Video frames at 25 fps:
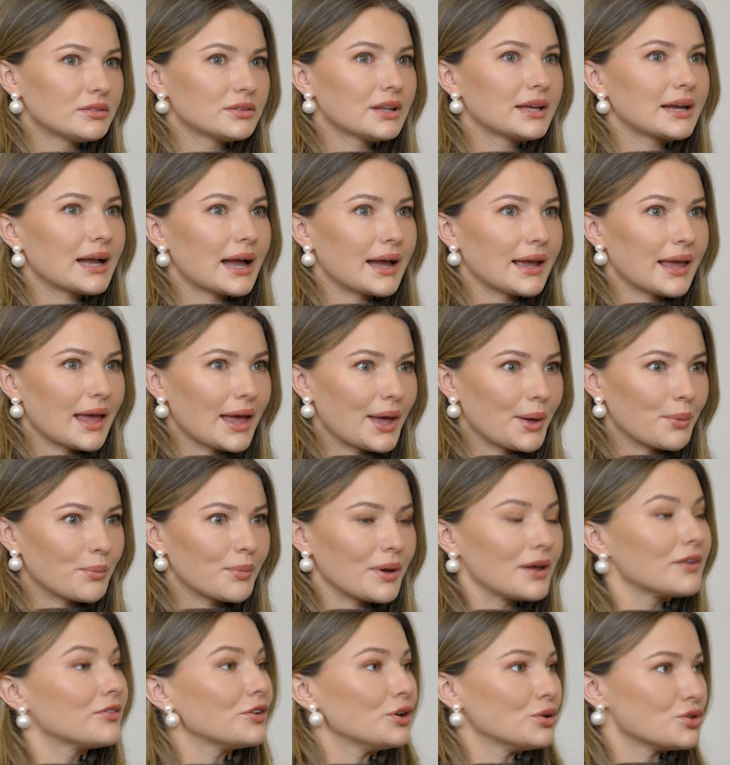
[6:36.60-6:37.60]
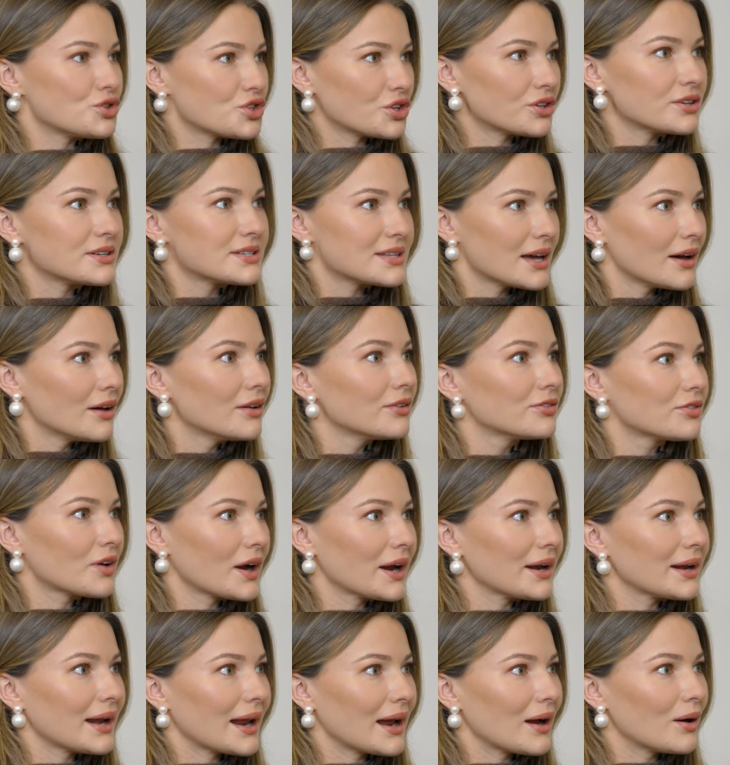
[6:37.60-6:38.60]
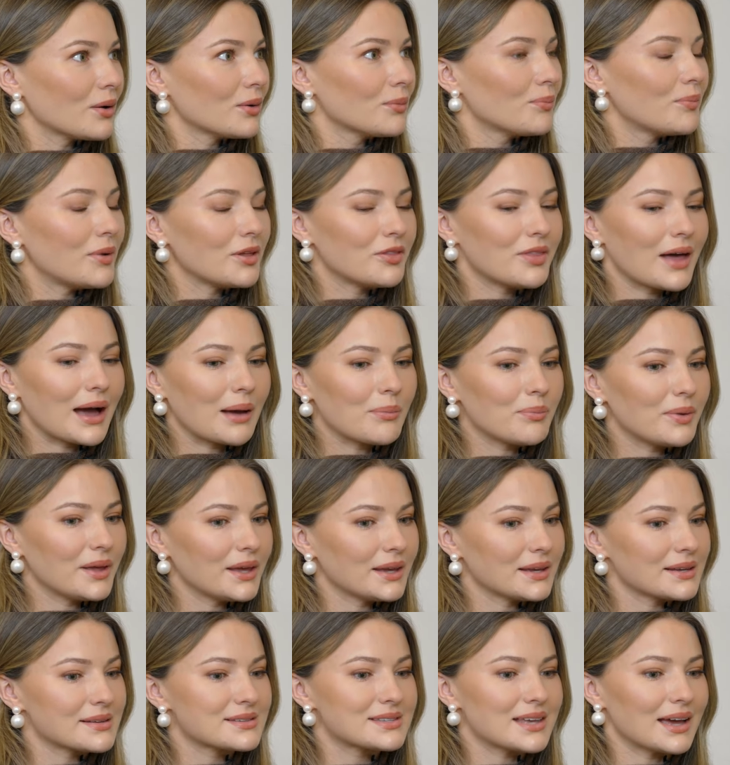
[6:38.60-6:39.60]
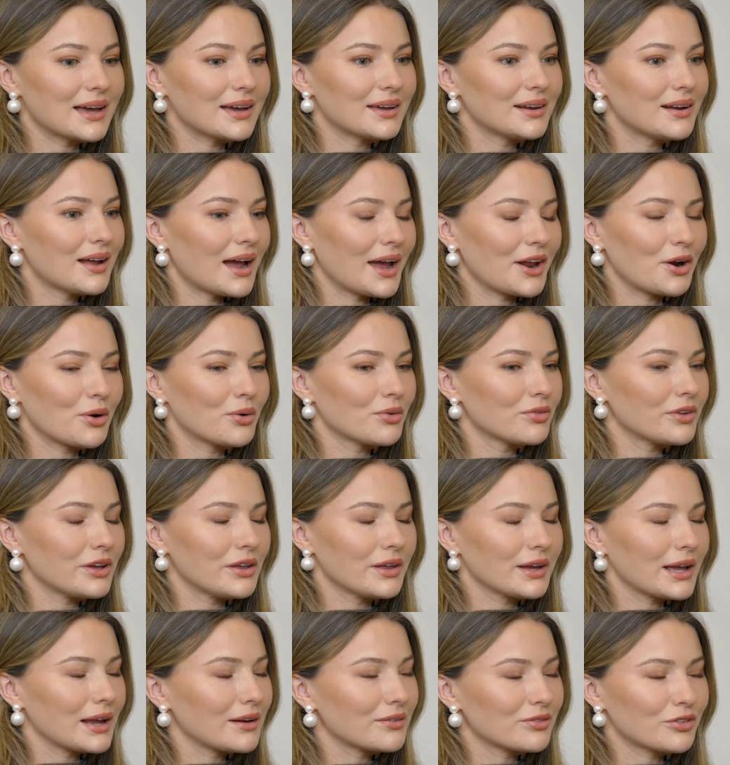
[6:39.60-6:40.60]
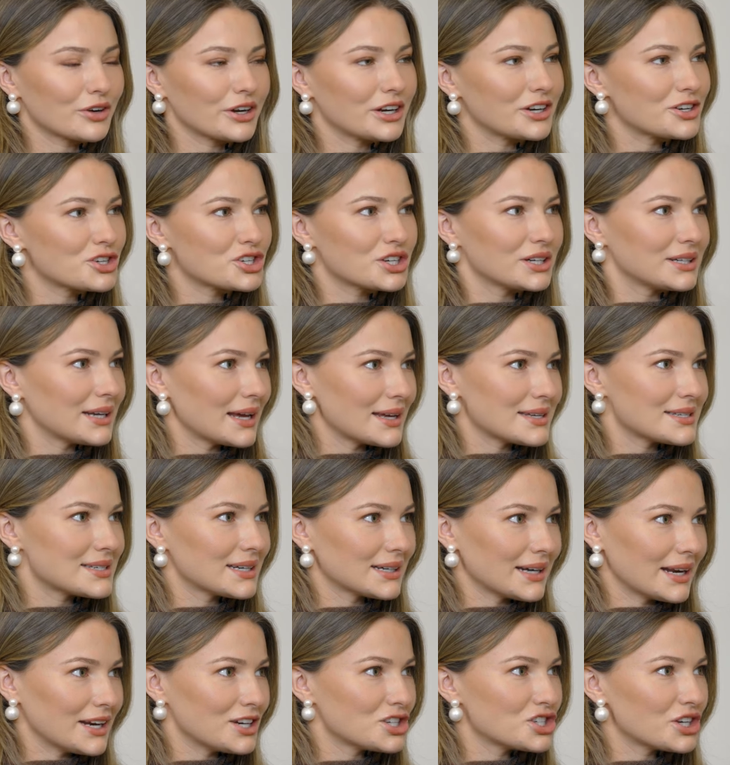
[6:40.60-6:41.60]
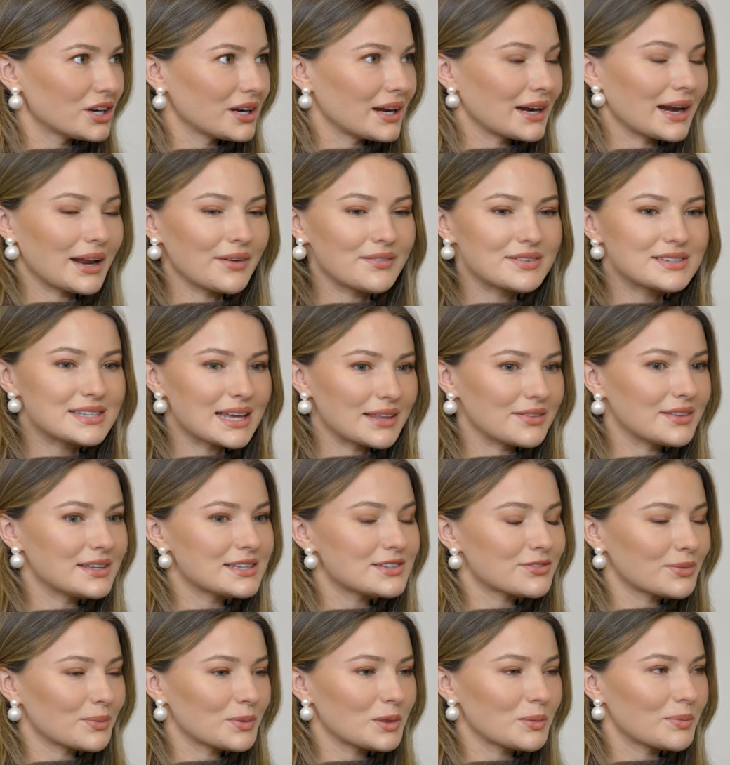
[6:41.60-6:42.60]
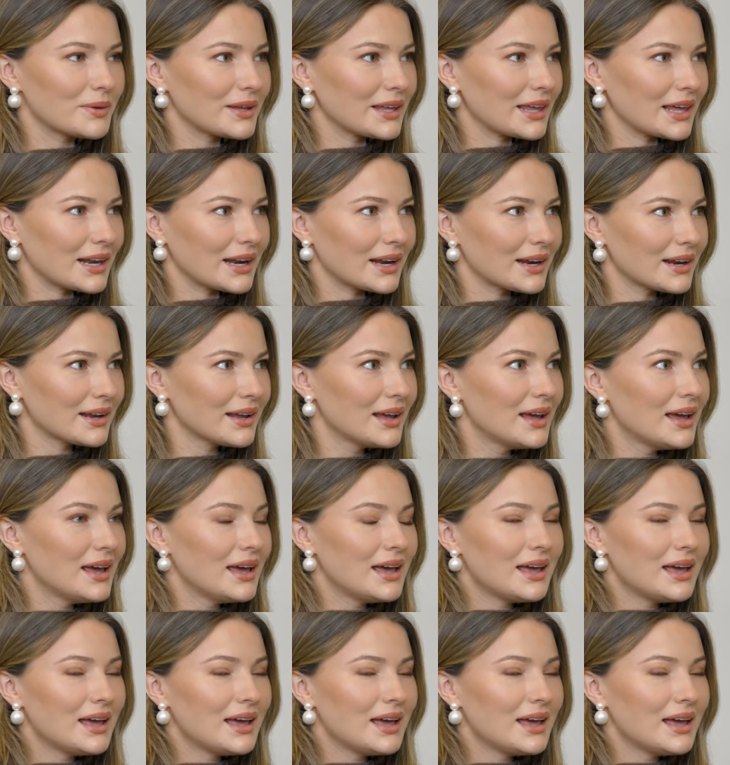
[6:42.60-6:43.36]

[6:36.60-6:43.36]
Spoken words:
like I am my future self right now, but that being said, I don't feel like I've reached a destination, and I've said this from the beginning.